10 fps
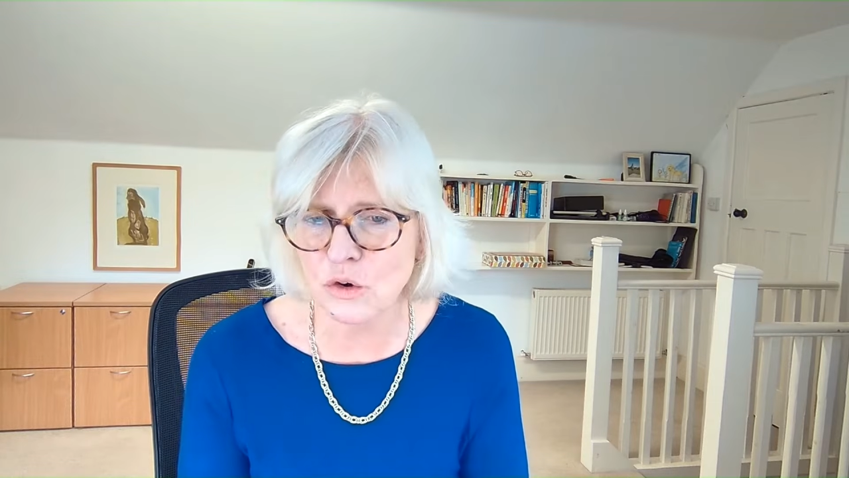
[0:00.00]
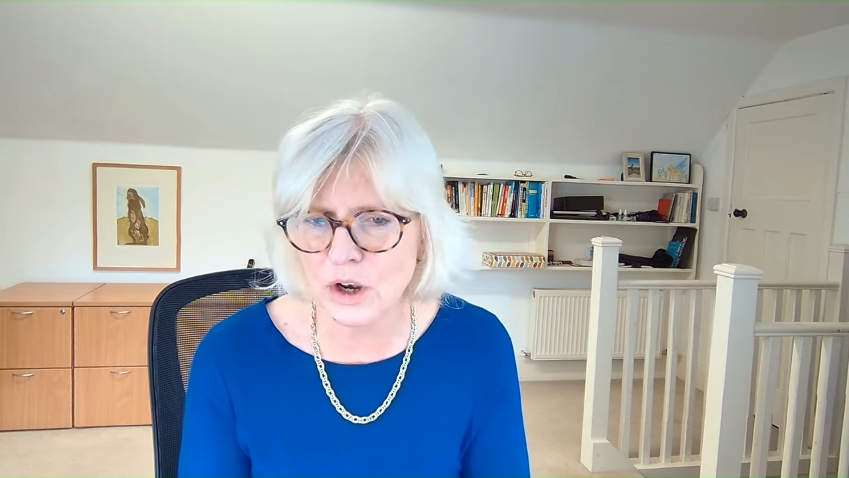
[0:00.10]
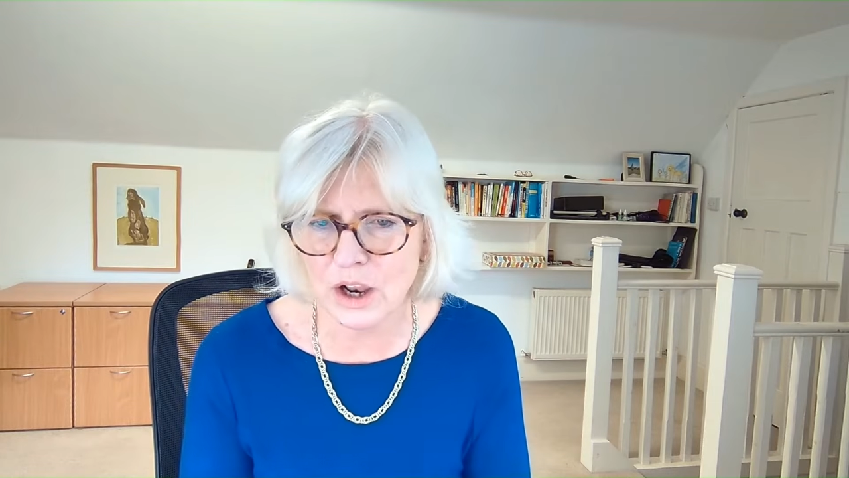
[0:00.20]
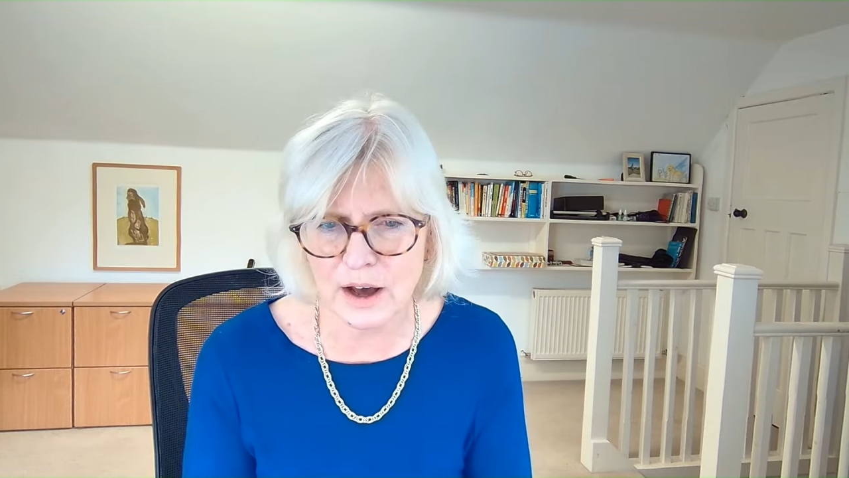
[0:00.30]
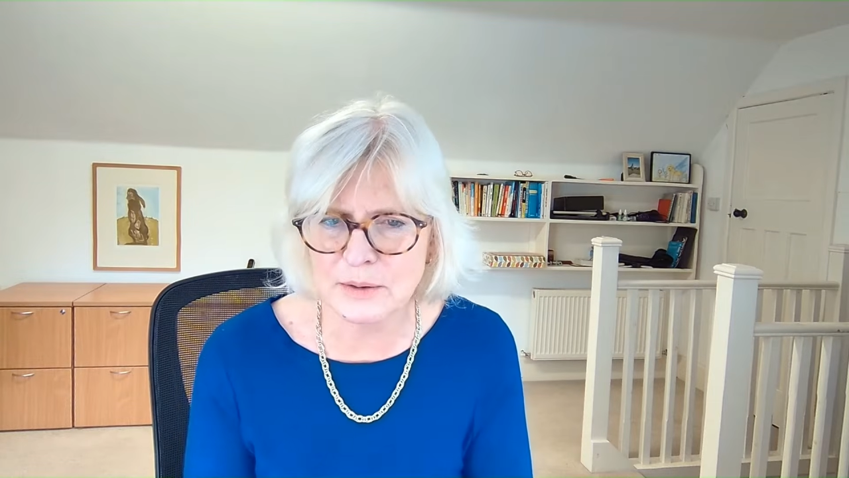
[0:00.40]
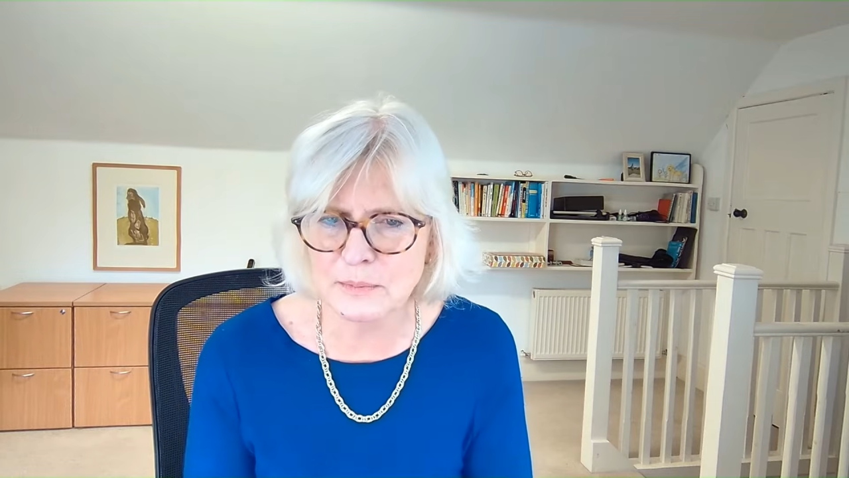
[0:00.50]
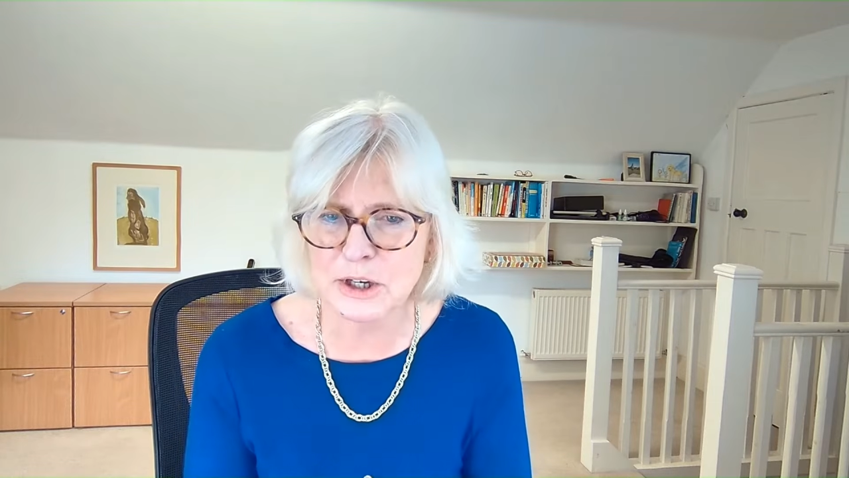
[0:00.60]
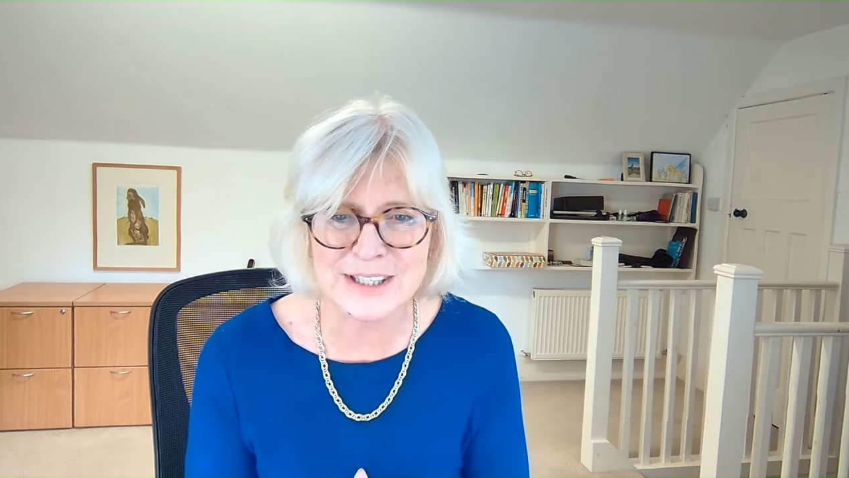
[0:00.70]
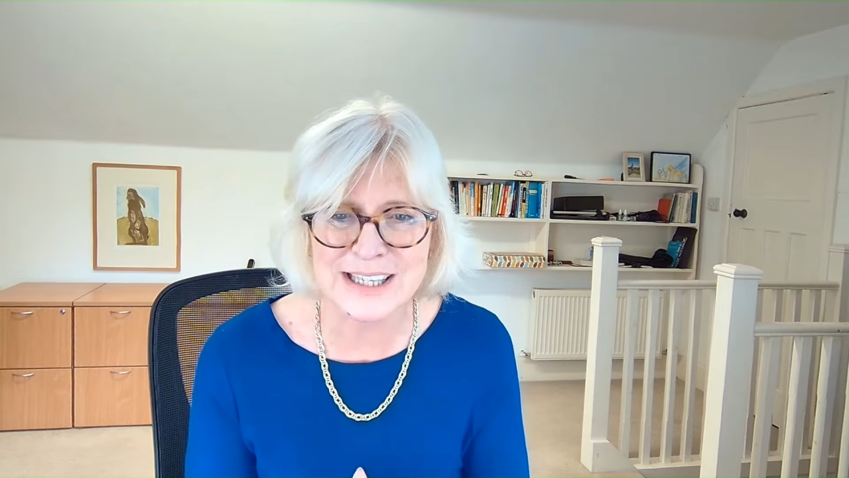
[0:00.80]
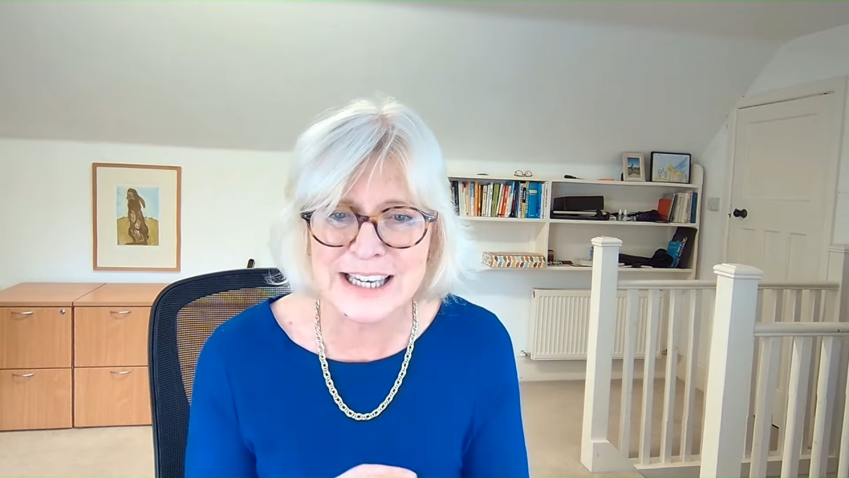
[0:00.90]
online
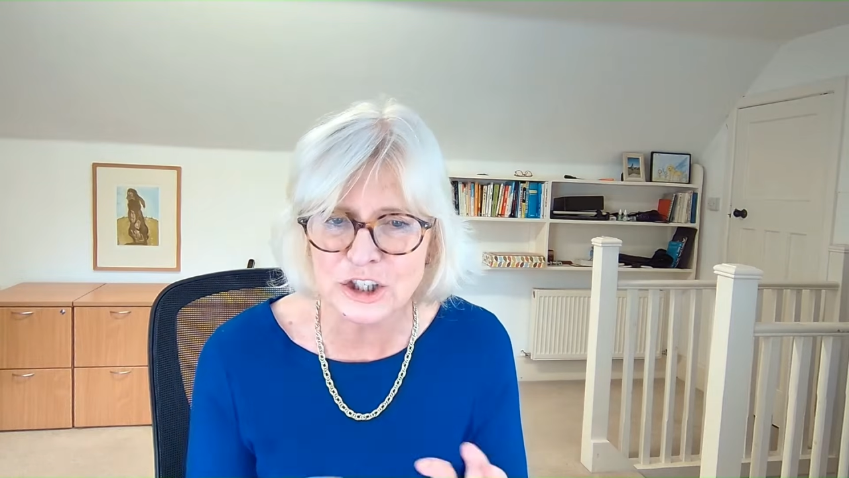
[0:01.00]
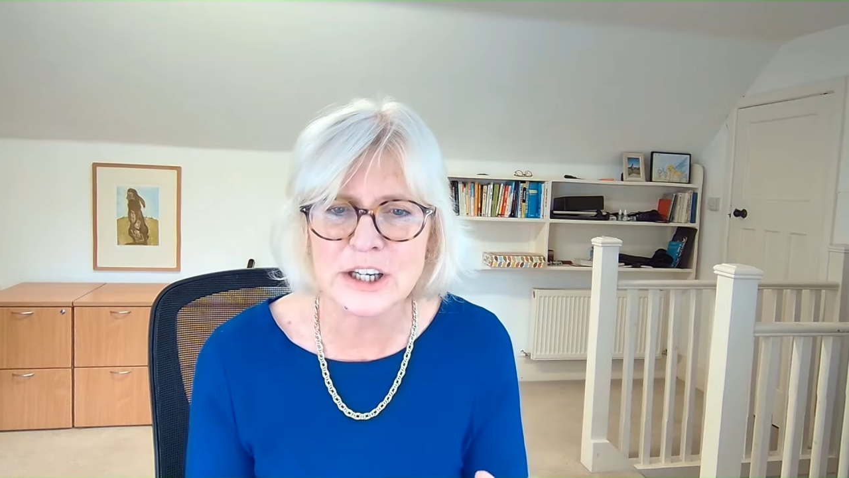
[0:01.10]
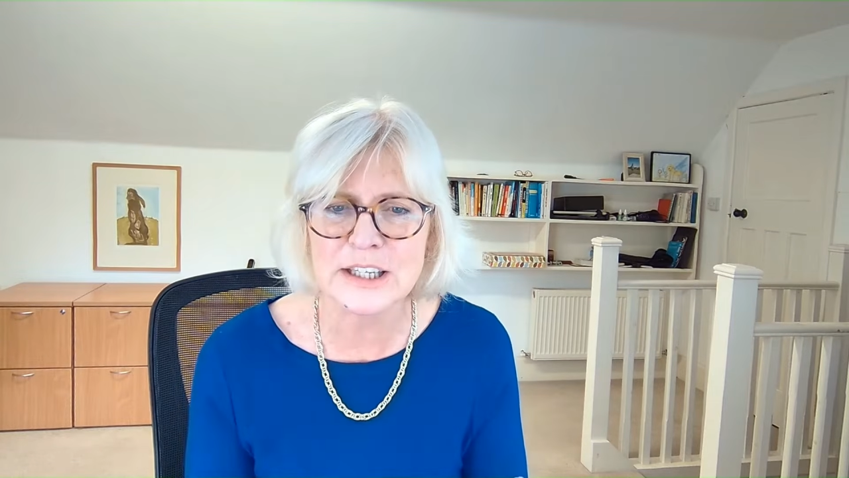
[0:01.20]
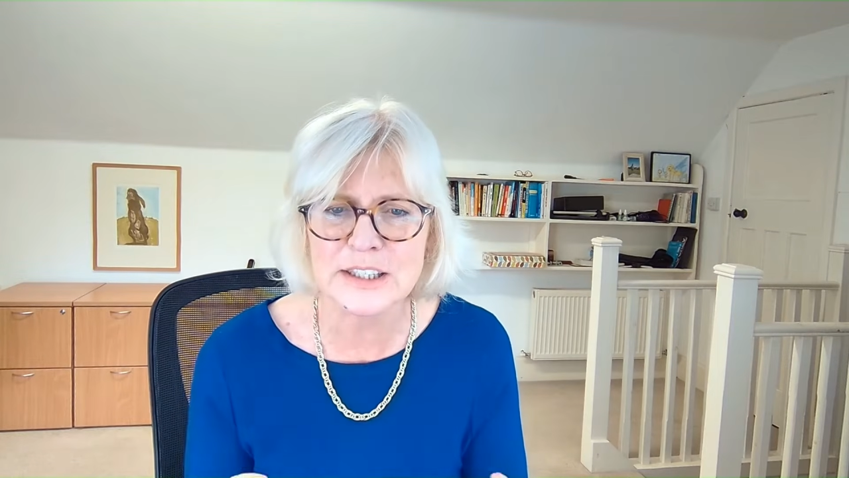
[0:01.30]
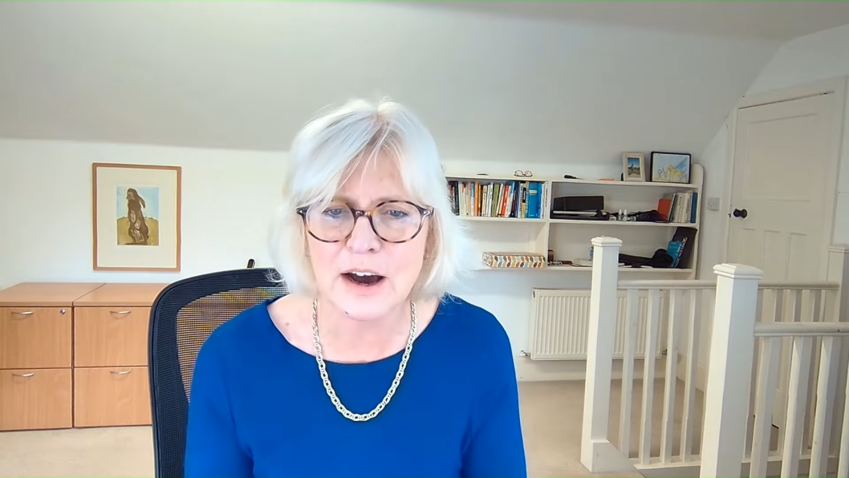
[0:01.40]
by just literally